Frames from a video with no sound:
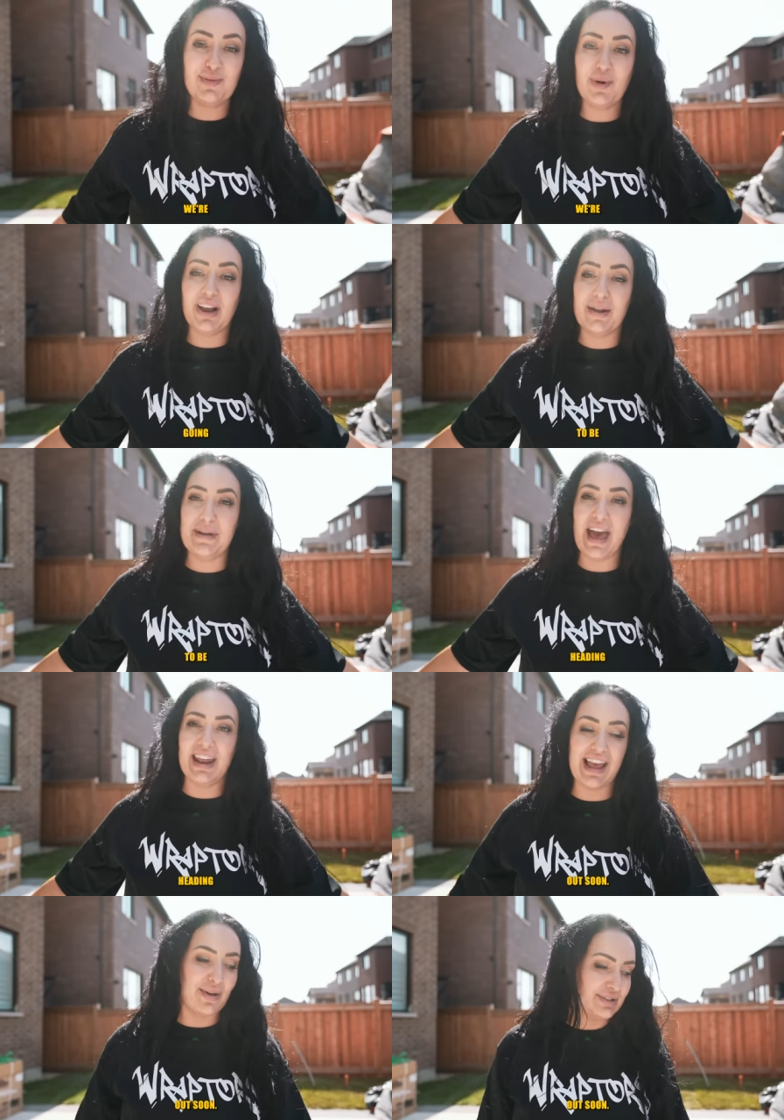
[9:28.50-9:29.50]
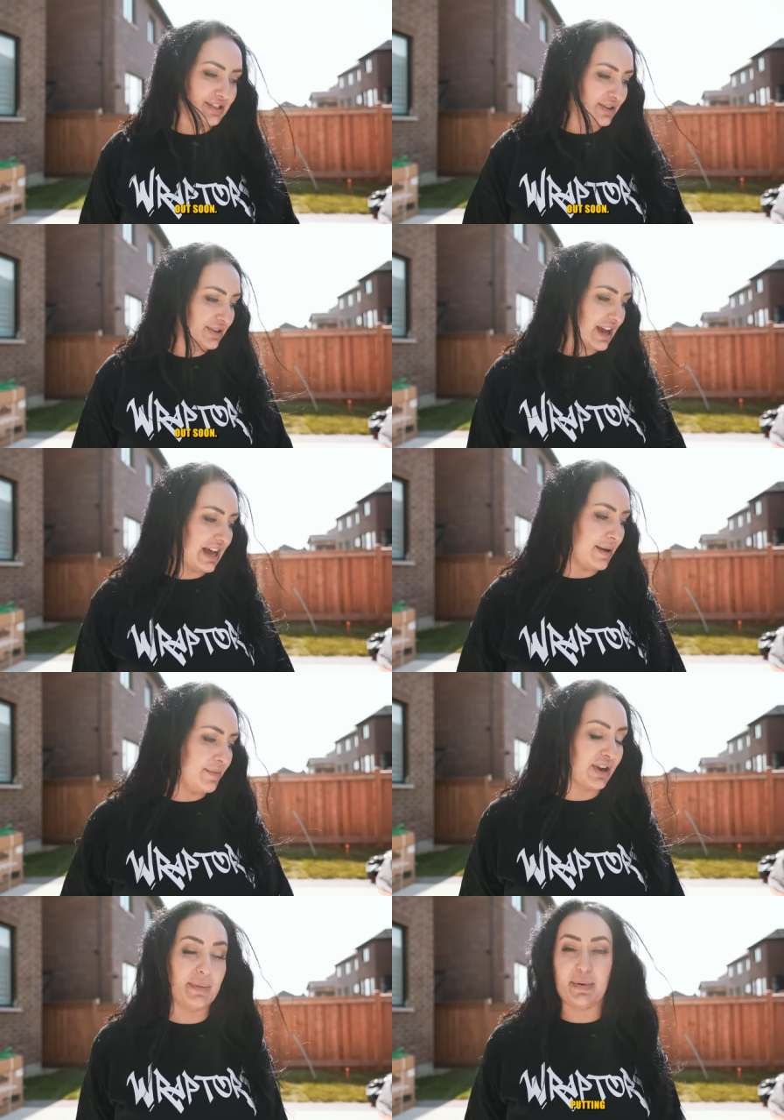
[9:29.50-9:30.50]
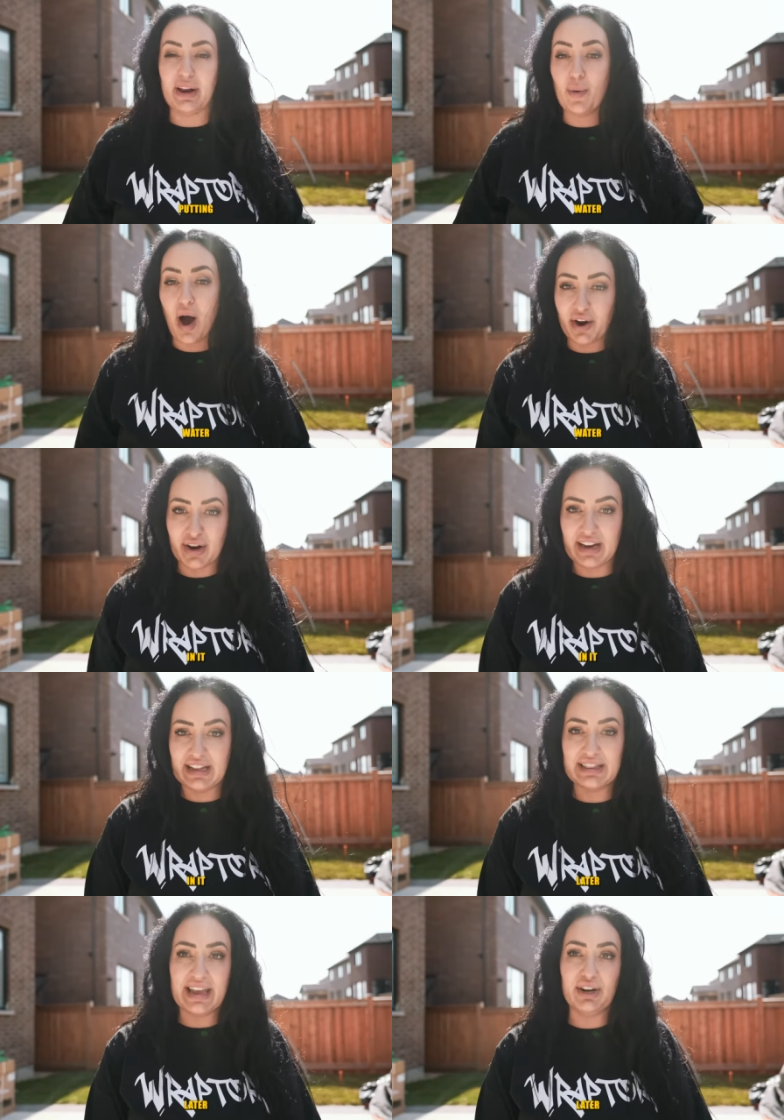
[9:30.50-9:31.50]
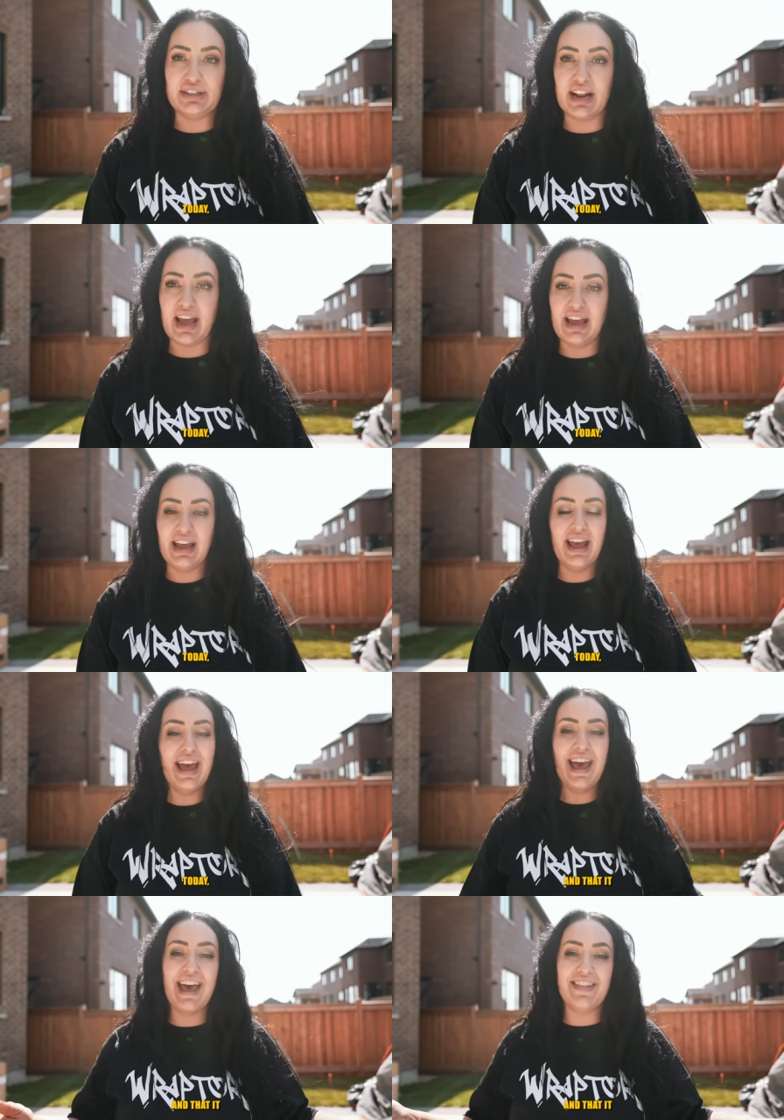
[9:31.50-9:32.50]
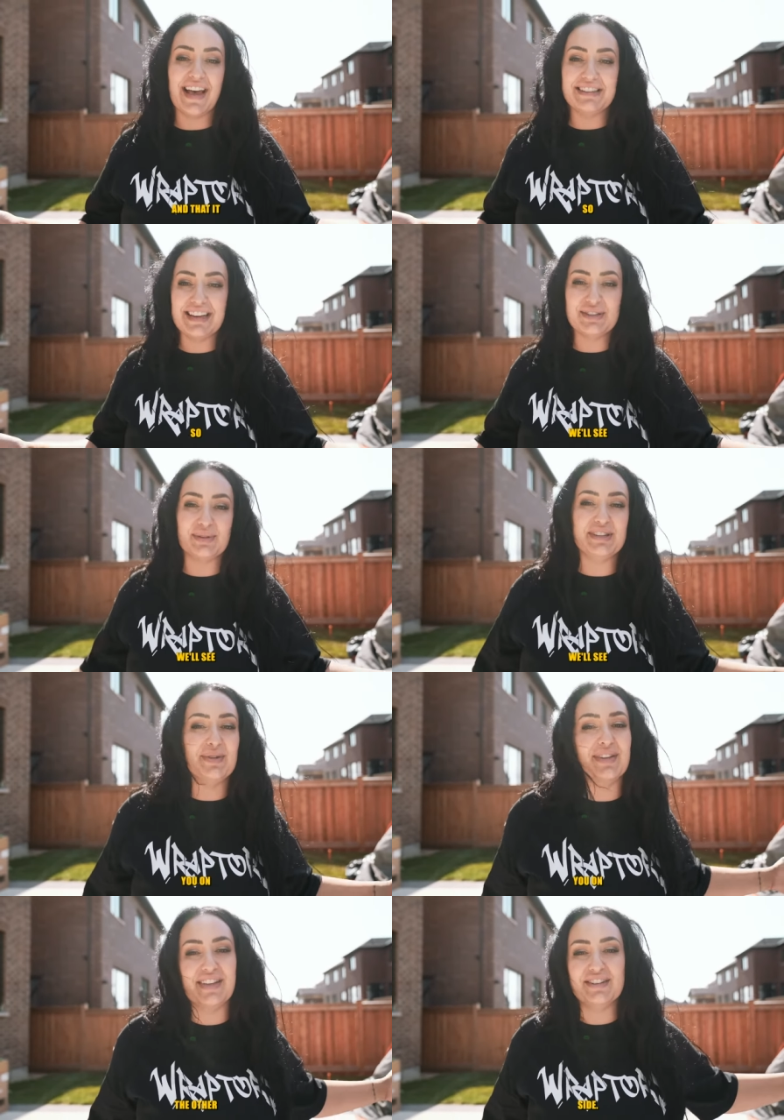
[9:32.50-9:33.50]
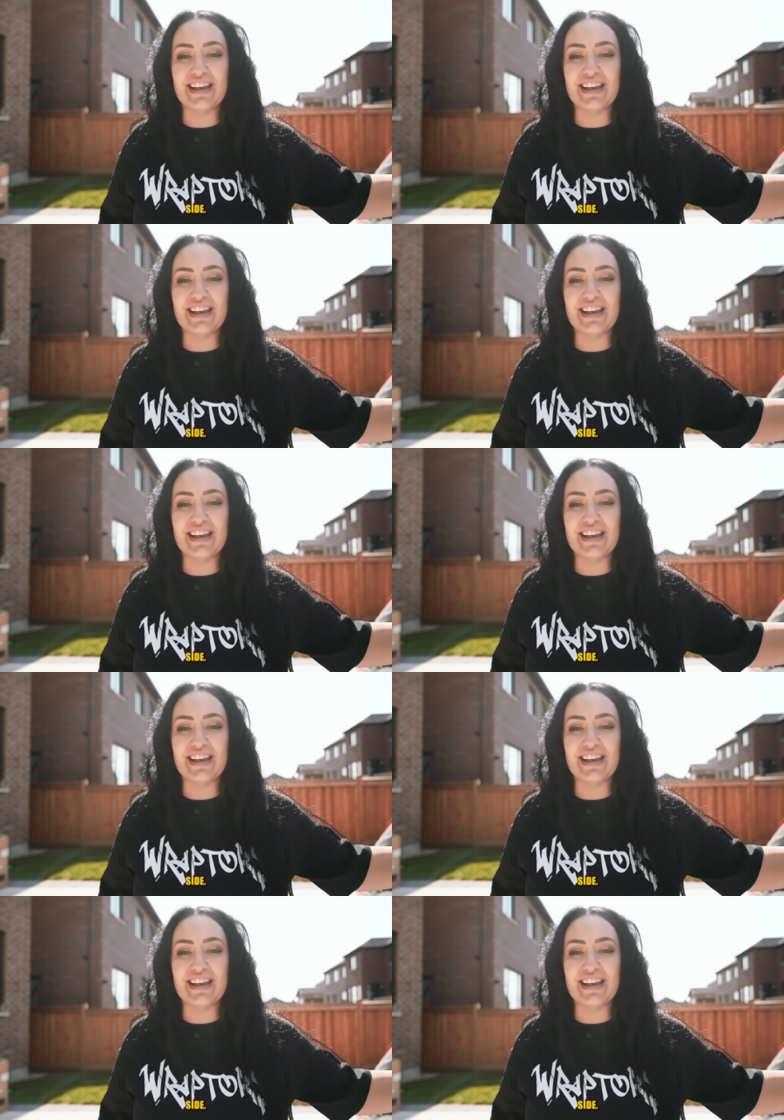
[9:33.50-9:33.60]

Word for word: we're going to be heading out soon. Um, they're going to be putting water in it later today. And that's it. So we'll see you on the other